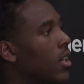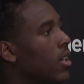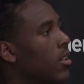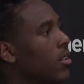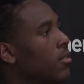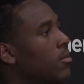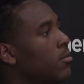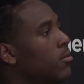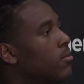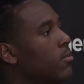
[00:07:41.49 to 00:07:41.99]

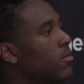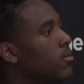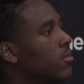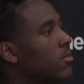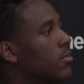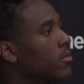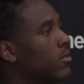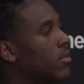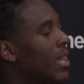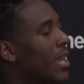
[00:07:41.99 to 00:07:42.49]
Um,
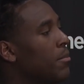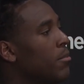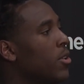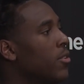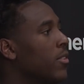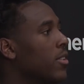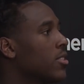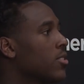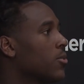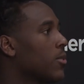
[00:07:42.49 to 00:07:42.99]
they
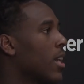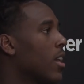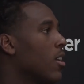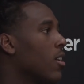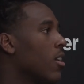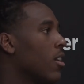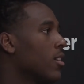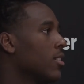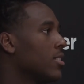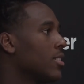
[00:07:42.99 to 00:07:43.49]
move us
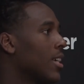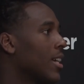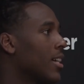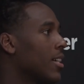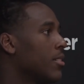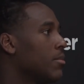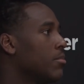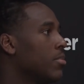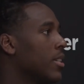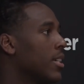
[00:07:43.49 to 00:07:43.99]
around all the
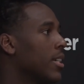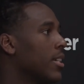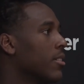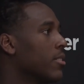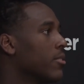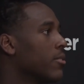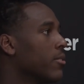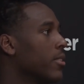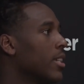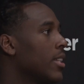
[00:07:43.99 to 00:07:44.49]
time, but
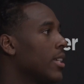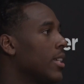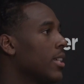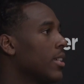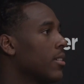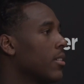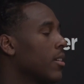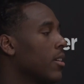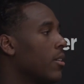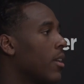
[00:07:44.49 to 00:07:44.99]

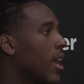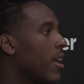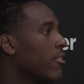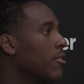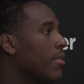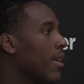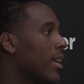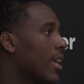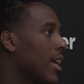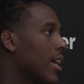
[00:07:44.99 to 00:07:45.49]
really
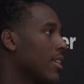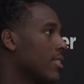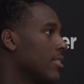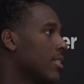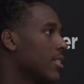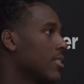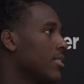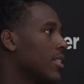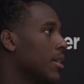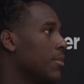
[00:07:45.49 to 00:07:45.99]
everybody has
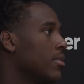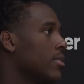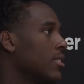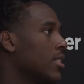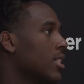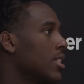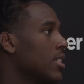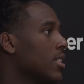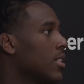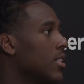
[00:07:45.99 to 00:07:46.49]
their set
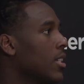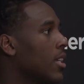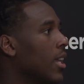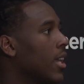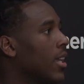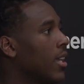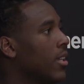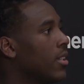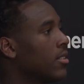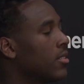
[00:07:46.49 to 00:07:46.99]
position,
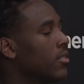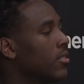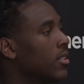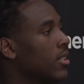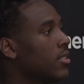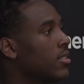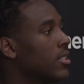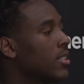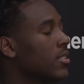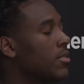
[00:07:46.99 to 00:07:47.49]
and
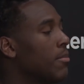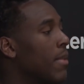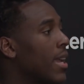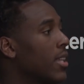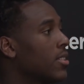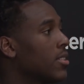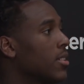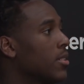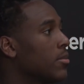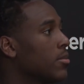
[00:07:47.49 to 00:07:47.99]
it's just
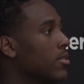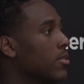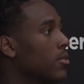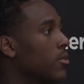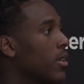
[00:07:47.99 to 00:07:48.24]
matchups.